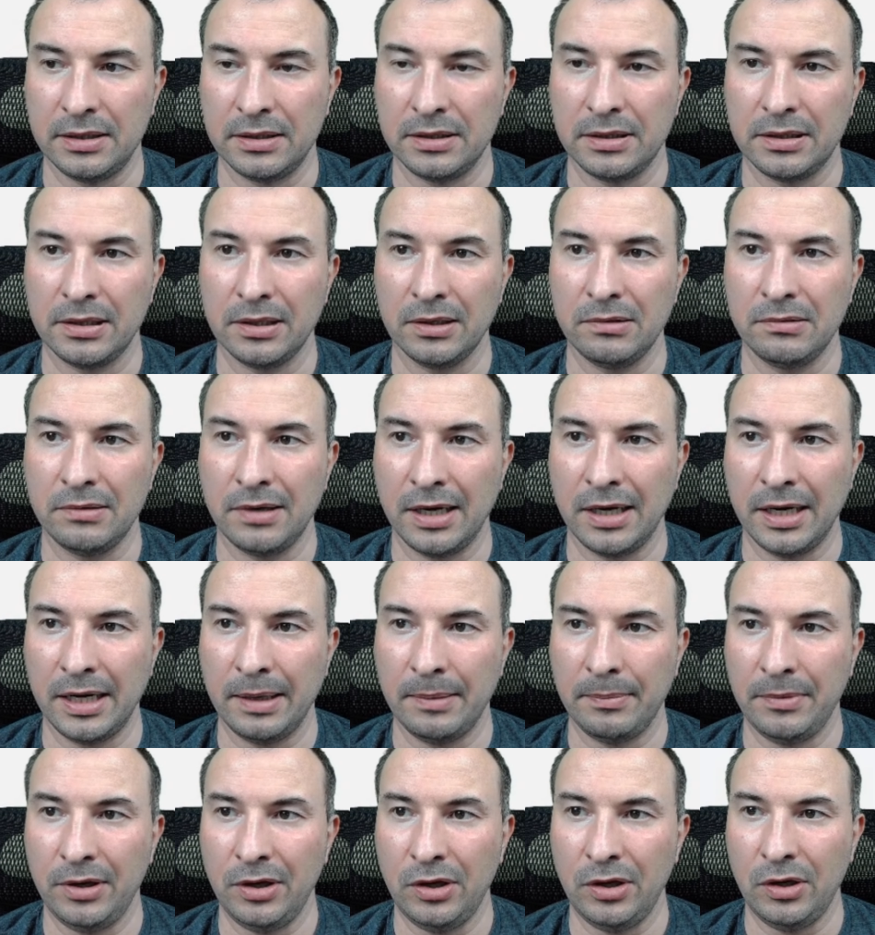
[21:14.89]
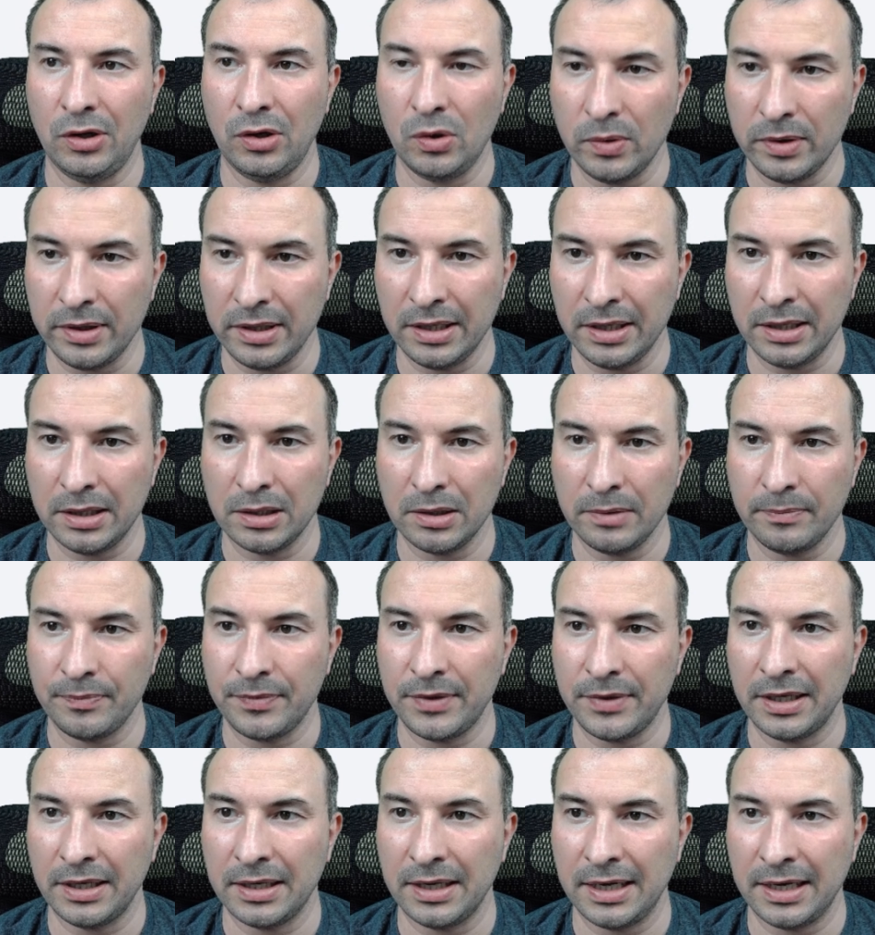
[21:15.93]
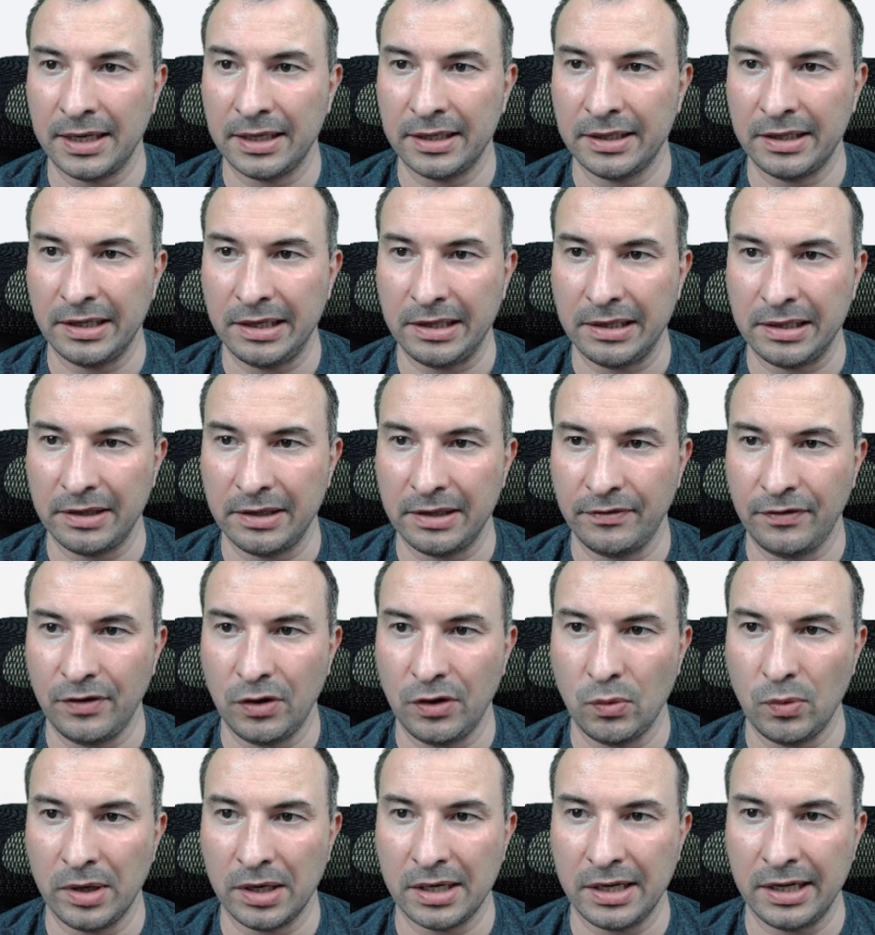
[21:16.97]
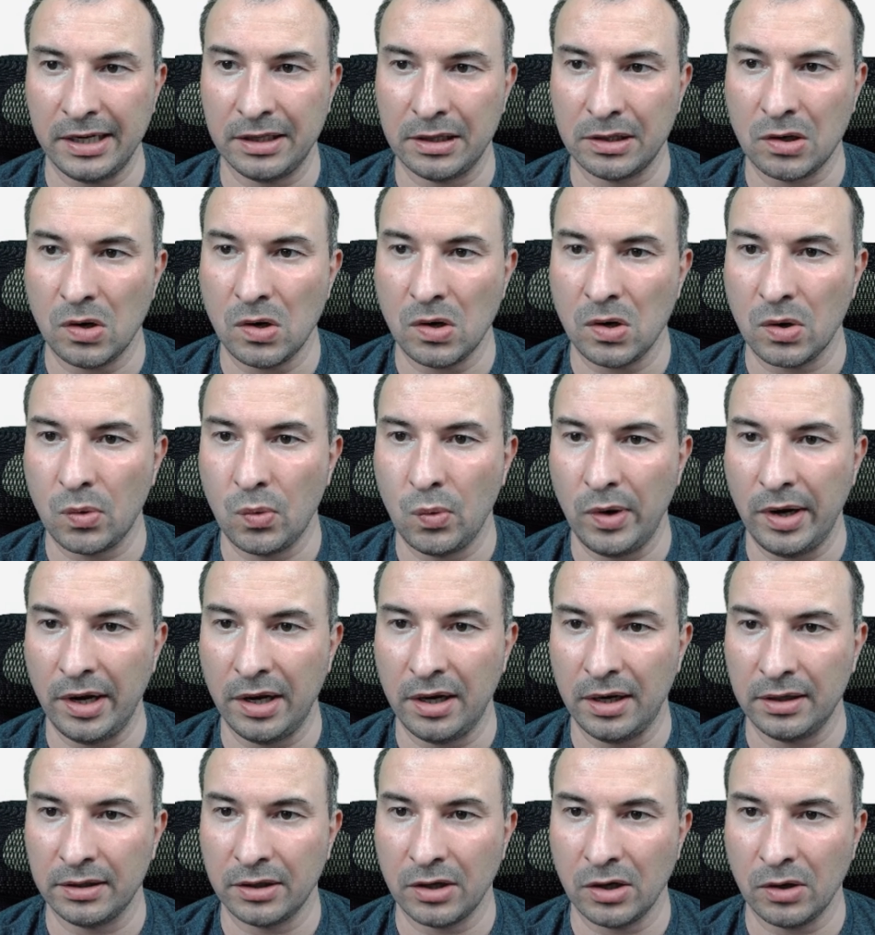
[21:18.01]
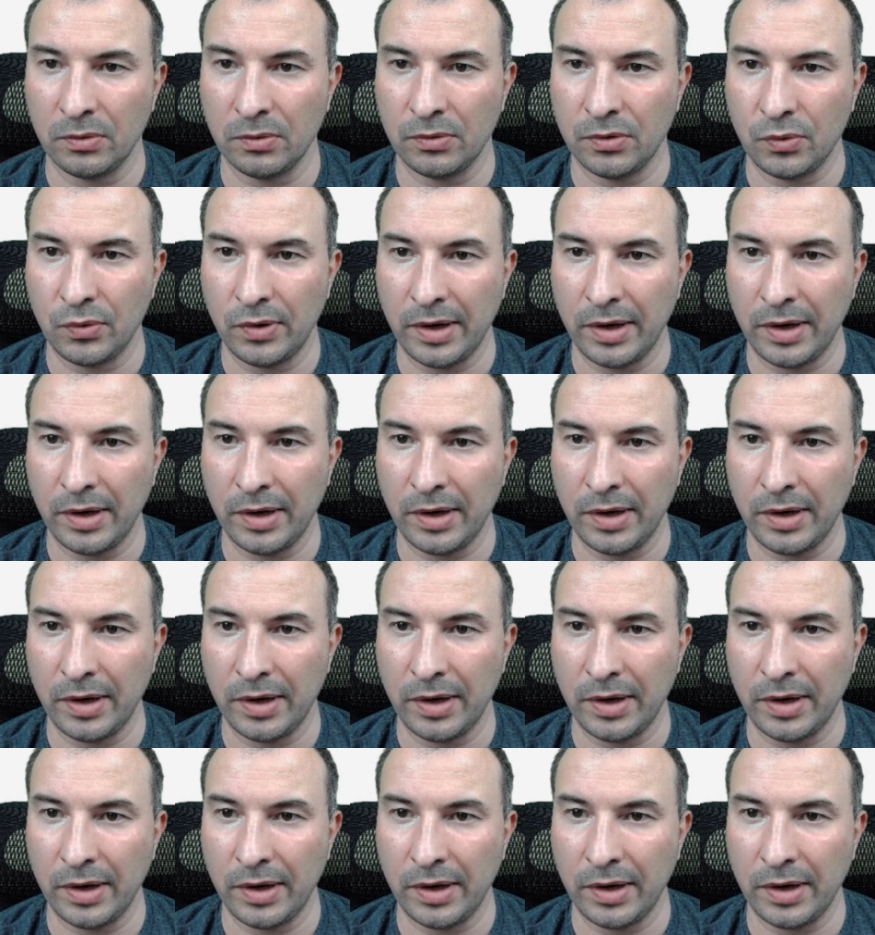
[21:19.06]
So I'm using something like this. If you will click this cogwheel and go to